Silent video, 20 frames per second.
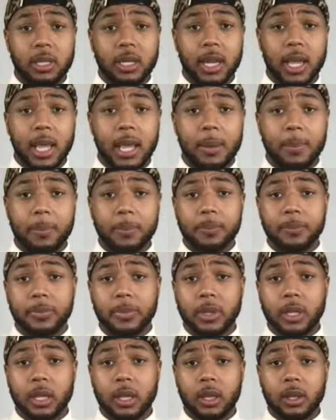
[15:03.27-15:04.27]
the nape
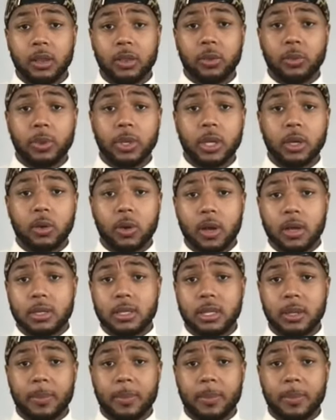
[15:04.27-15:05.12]
three across